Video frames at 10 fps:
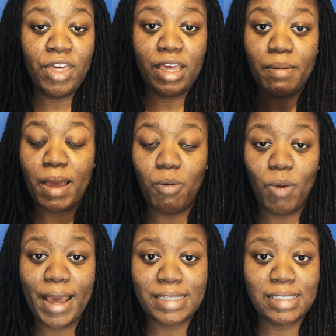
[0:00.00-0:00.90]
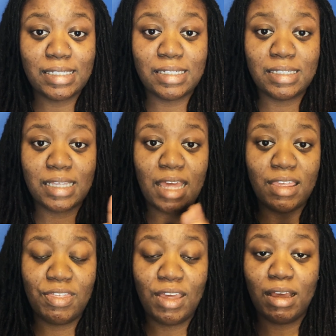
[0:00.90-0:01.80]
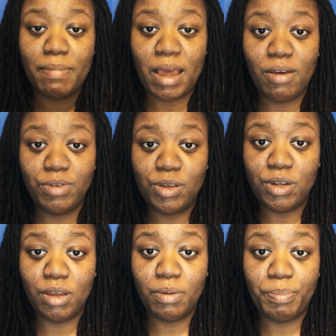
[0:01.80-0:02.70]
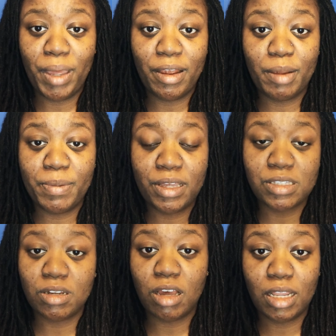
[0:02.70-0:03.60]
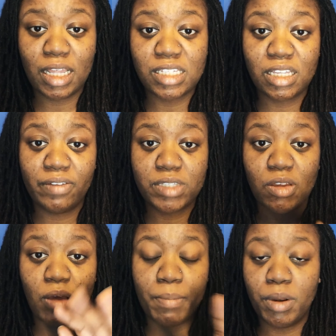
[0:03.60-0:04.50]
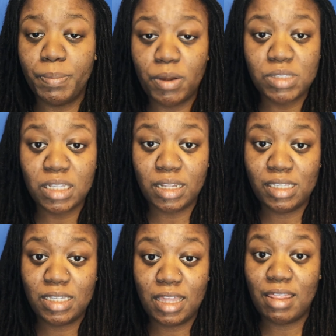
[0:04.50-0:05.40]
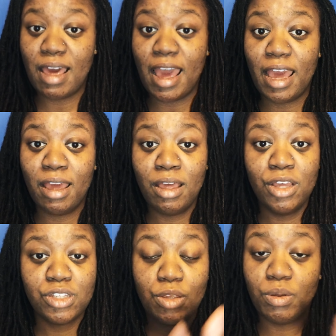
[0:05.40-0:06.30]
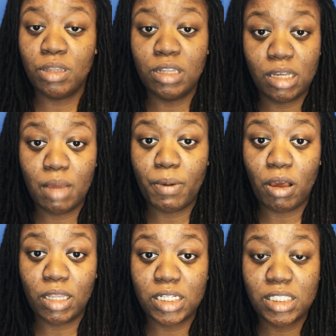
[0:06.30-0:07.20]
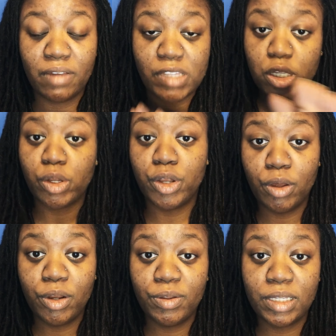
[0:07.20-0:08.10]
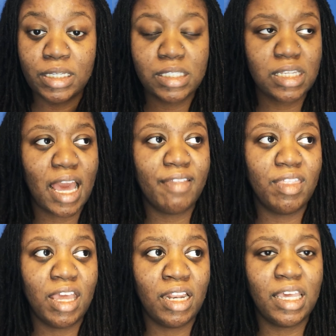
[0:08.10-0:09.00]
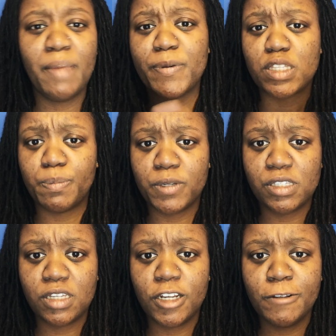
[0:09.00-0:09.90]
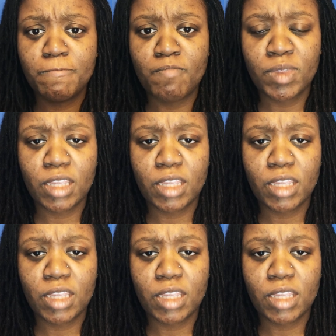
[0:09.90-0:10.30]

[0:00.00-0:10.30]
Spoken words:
thing about waxes and the thing about, parabens and all of that stuff. So I'm going to post a link to that so you can look up all of the stuff that's on the no-no list, and then keep a spritzer.